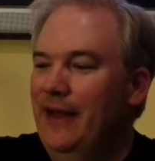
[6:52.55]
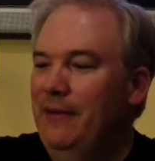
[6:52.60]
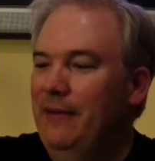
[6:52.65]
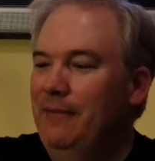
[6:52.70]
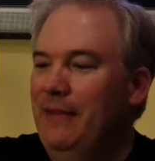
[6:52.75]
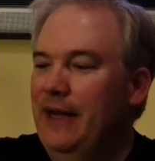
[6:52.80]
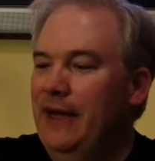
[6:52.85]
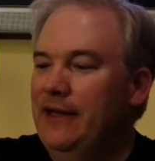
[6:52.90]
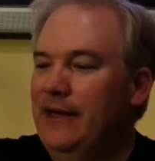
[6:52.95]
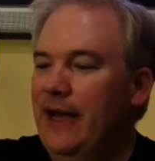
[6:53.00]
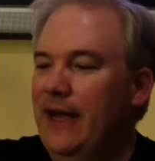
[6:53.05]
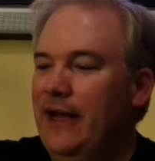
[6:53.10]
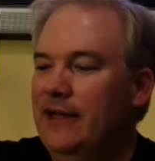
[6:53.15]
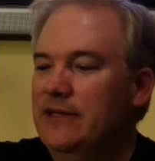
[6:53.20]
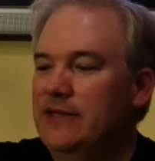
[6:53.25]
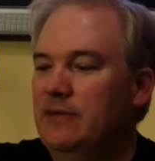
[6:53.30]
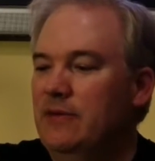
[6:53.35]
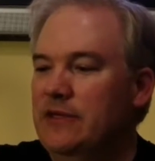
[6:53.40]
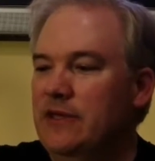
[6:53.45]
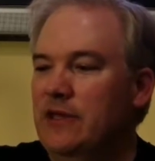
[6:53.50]
And Mad
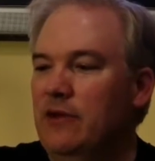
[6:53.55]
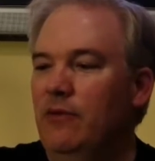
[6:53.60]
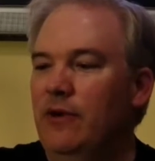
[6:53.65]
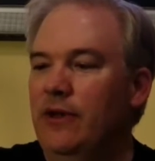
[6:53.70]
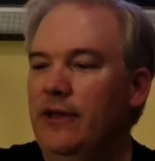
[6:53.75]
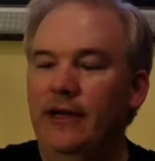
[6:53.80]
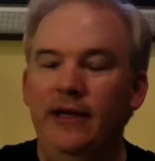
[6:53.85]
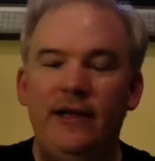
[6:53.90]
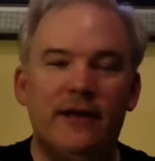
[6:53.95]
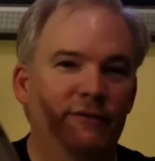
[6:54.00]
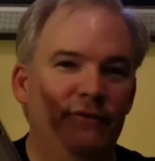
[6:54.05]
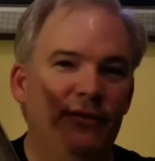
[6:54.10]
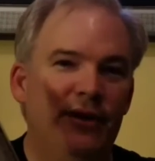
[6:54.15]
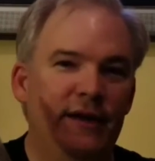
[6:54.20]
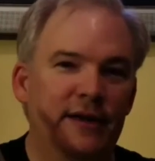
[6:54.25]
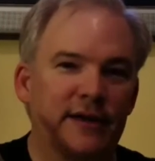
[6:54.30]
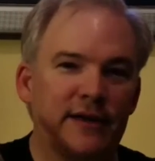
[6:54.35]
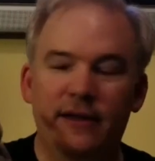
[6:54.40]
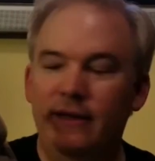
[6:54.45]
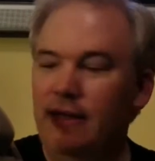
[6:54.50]
Catz was the one that
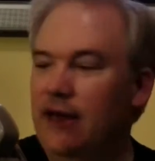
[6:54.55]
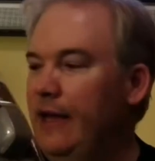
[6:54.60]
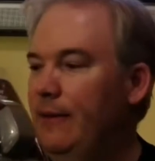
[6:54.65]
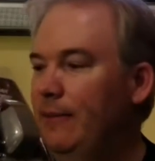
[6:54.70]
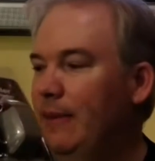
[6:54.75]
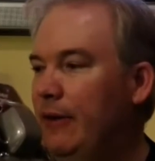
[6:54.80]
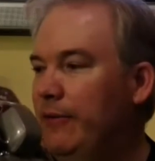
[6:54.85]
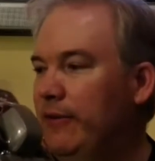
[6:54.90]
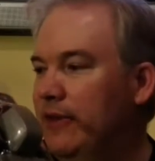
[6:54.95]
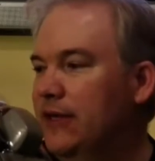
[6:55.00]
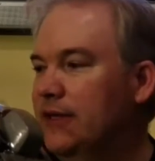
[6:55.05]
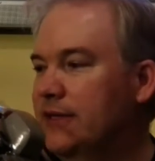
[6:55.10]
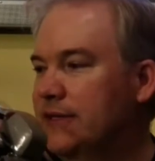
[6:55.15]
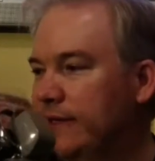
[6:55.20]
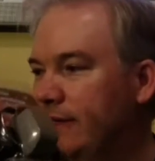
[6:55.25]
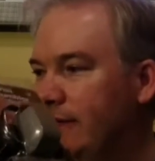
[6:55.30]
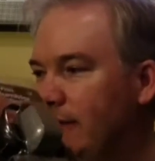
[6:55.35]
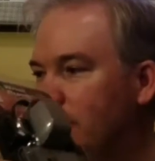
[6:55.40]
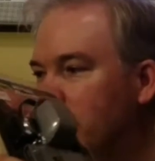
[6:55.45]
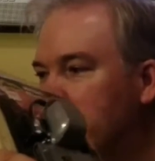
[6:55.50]
innovated and came out with this
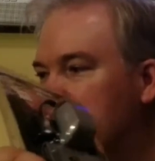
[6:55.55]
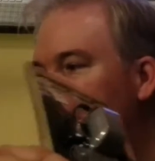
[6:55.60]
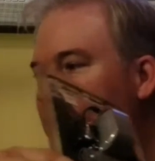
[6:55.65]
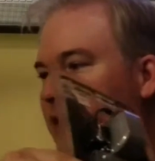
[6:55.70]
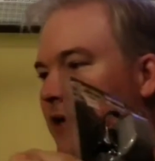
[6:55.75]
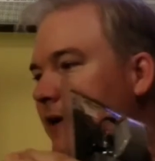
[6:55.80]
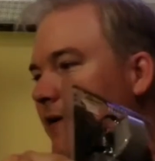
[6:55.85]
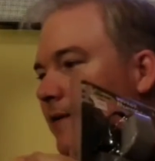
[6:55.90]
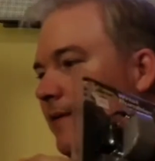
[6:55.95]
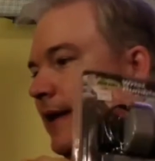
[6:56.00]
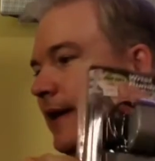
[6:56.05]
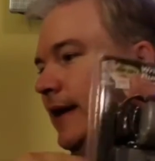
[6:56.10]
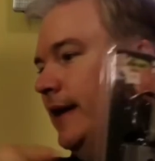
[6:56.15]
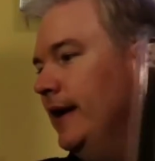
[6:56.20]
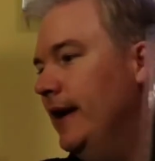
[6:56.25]
initially.